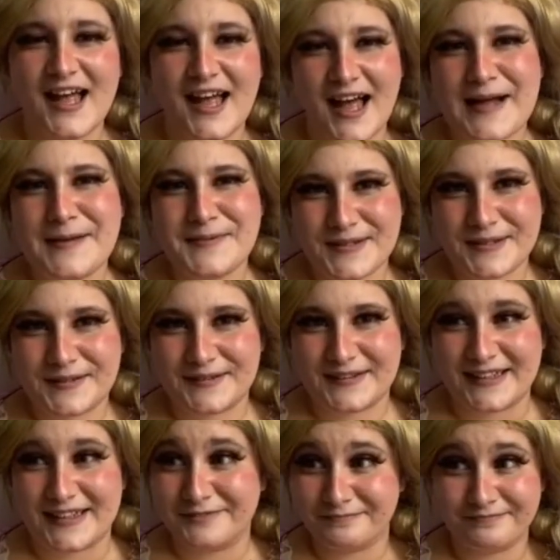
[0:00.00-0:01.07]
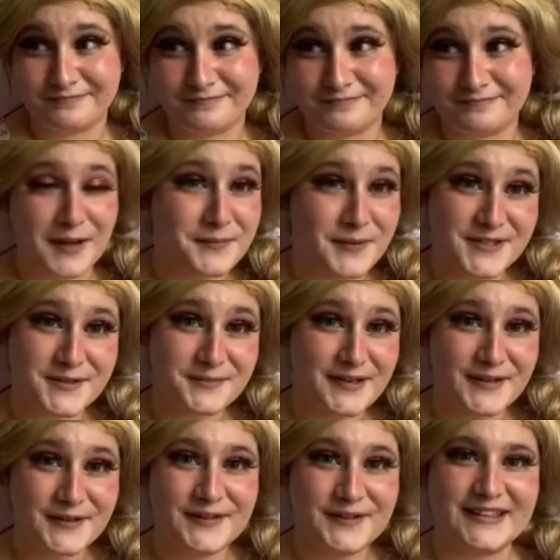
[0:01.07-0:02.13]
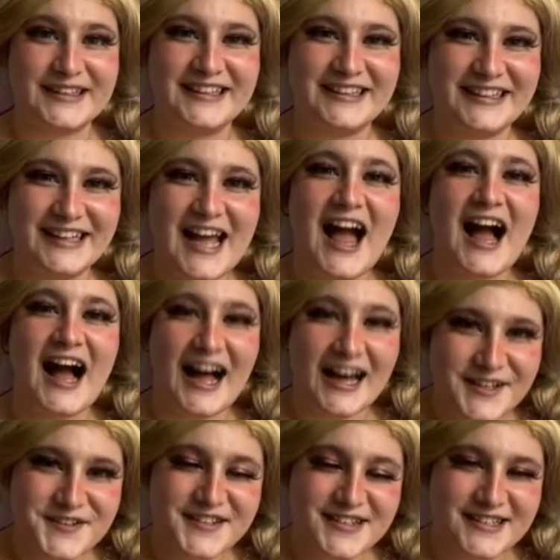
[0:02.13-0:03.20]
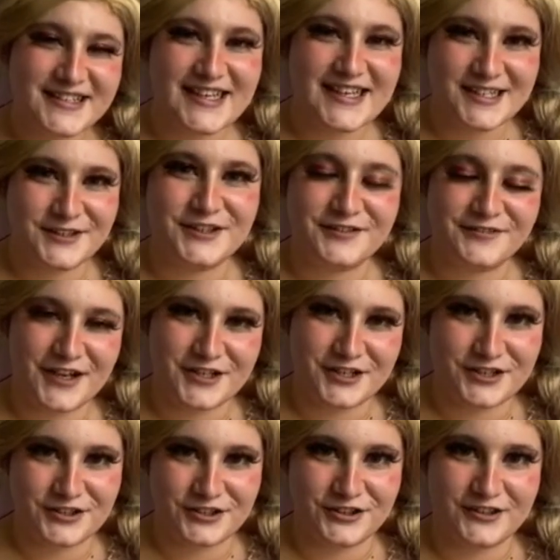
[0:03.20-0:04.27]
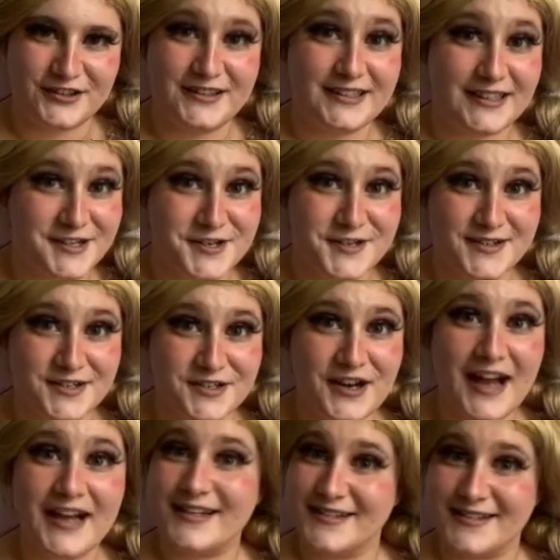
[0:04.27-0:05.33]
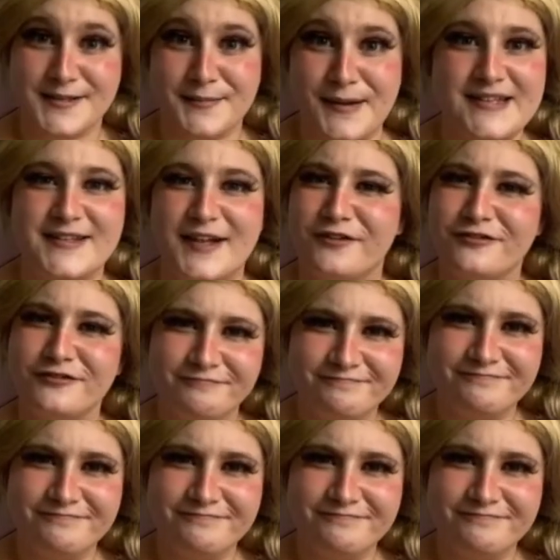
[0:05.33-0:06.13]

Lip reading: Absolutely. I possibly could. I used to teach neurodivergent children Dungeons and Dragons as myself.